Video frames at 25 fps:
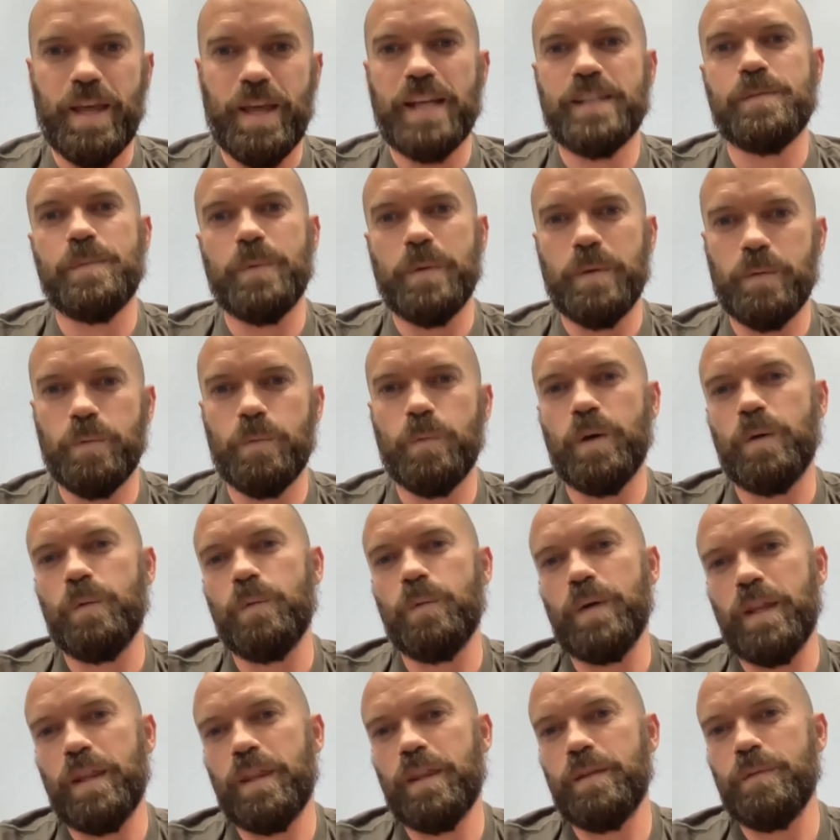That's
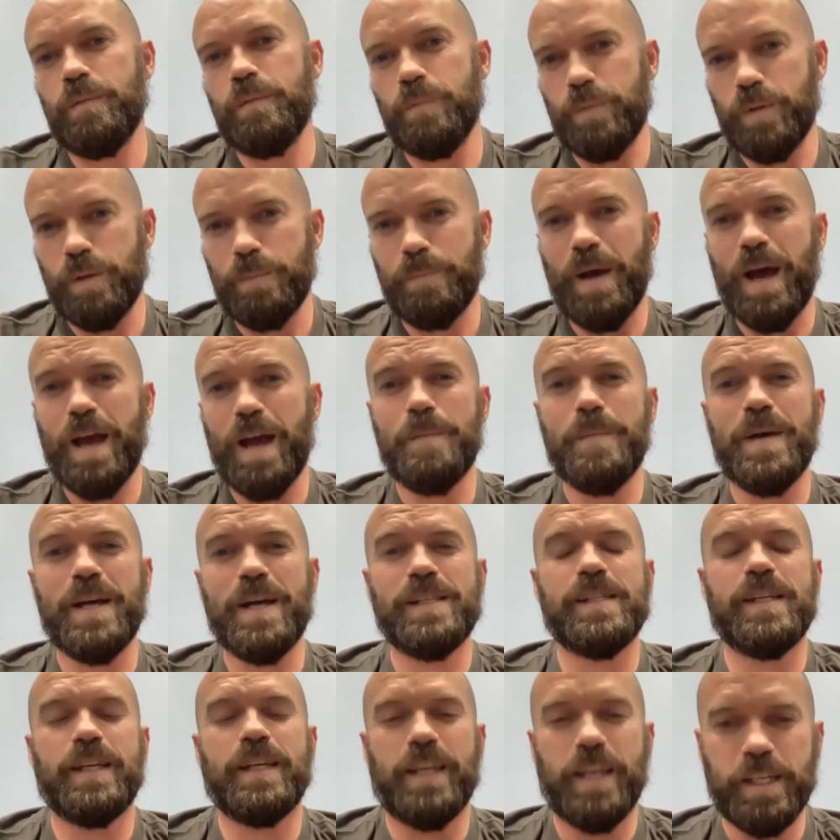what the
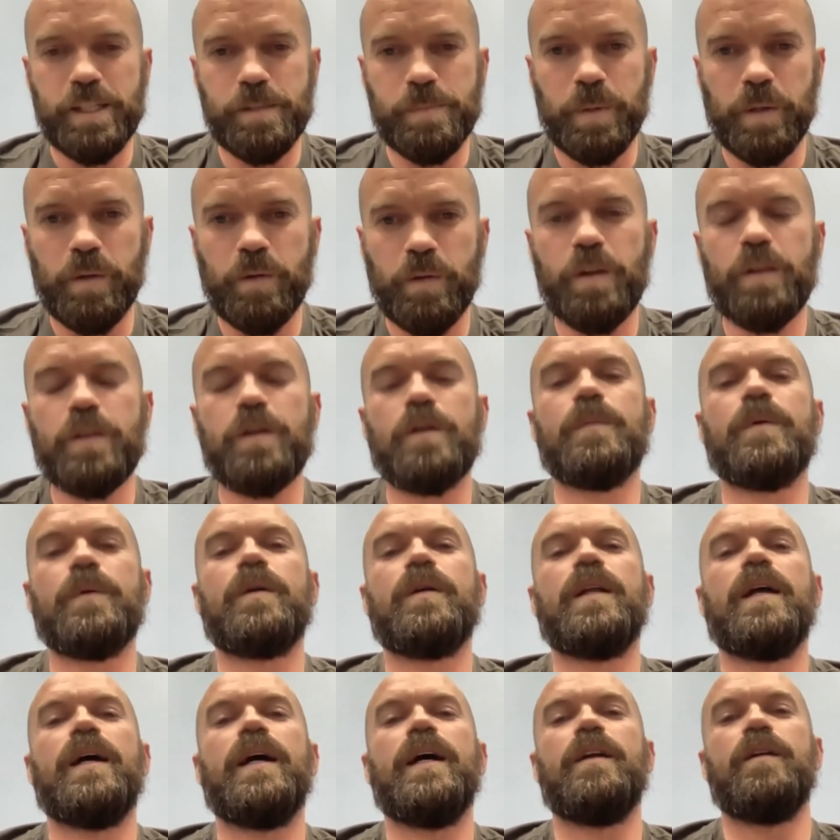biomass that gets below the
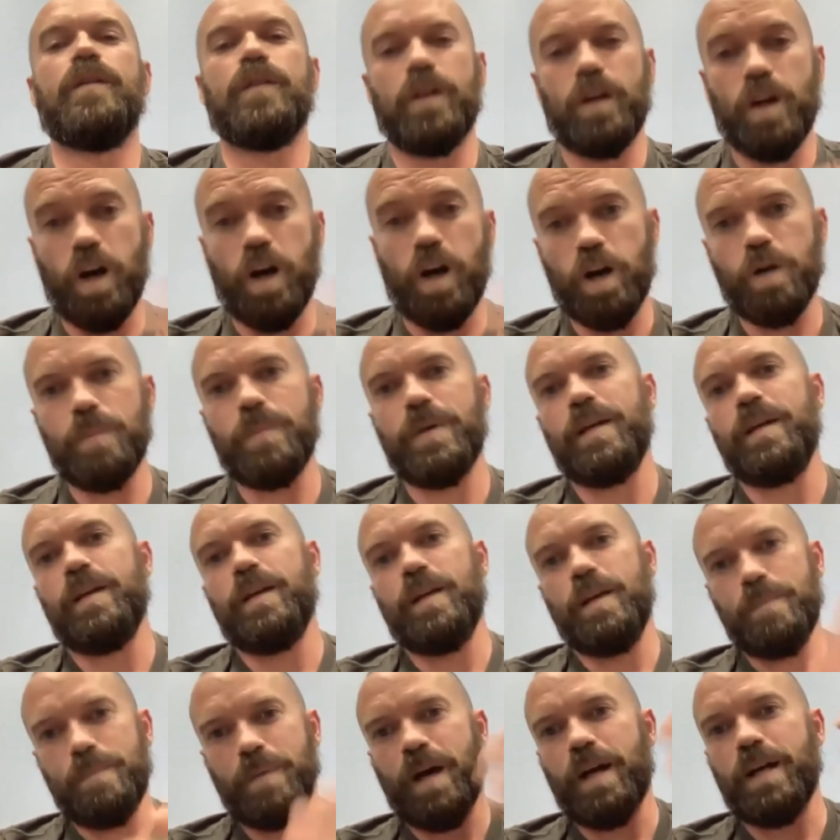thermocline, or the
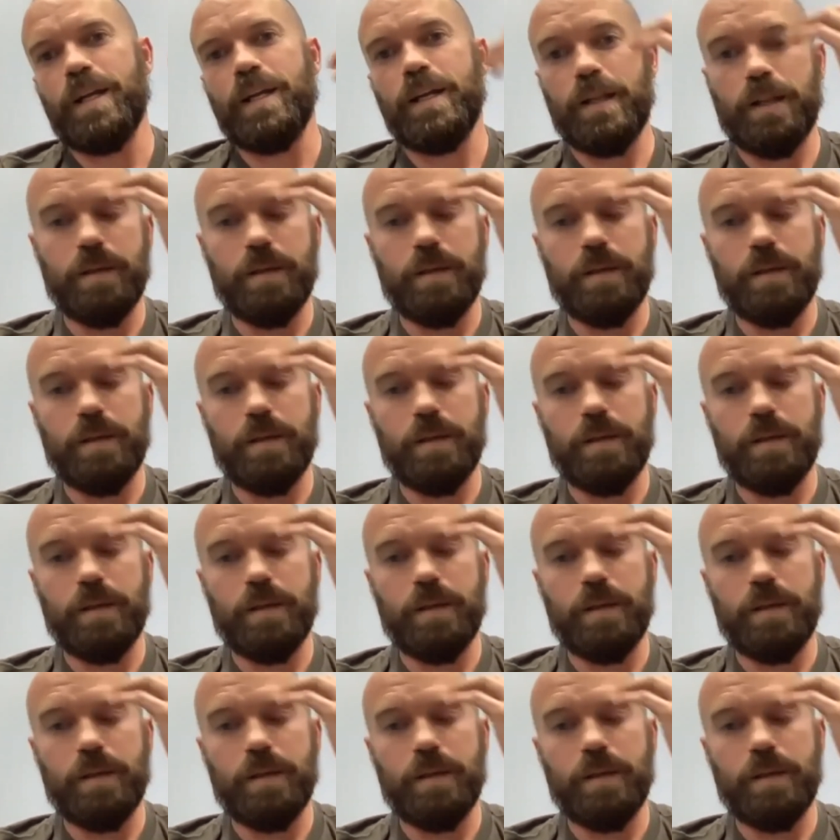carbon embodied in the